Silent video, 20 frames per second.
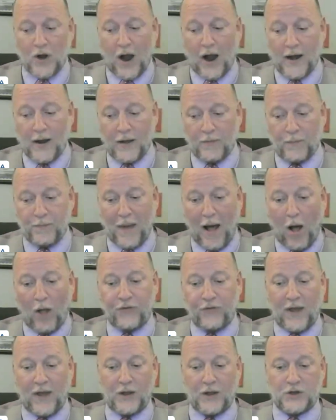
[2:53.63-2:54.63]
Trying to
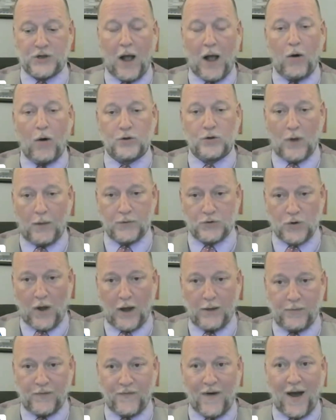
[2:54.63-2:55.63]
balance that challenge while
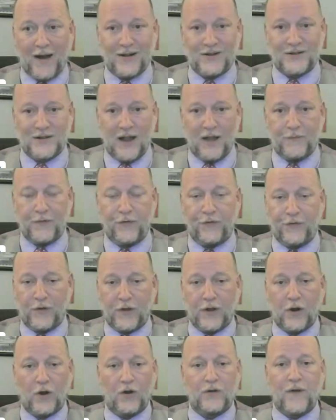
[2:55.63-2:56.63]
trying to provide a safe and
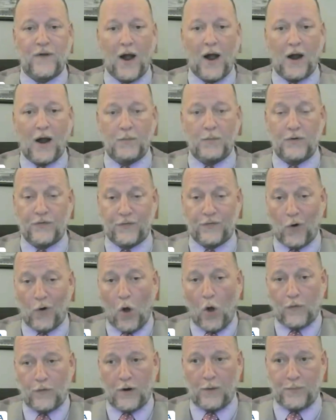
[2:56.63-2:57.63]
secure environment
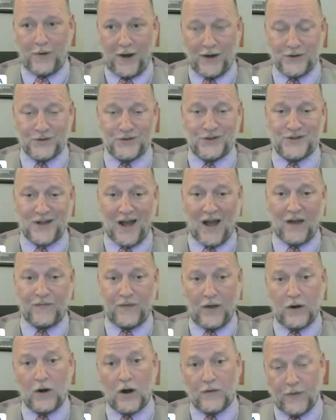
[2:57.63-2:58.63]
for all of our patient
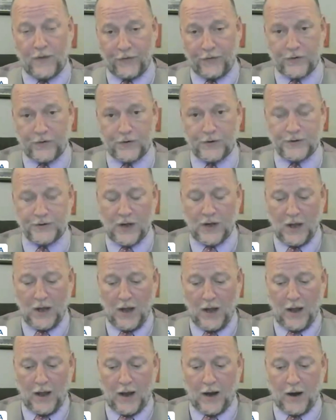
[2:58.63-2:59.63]
staff and our visitors
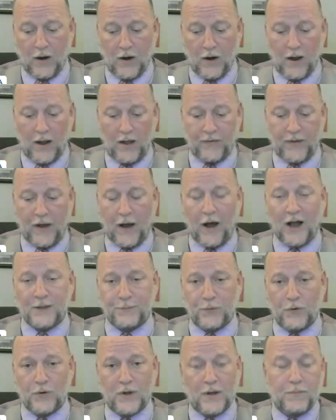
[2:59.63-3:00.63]
here at the
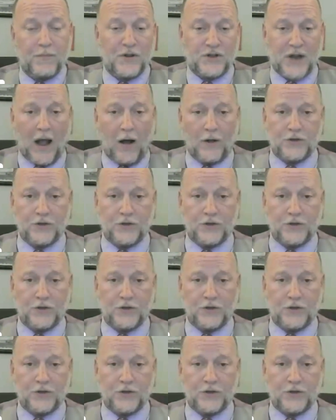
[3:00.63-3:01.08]
hospital can be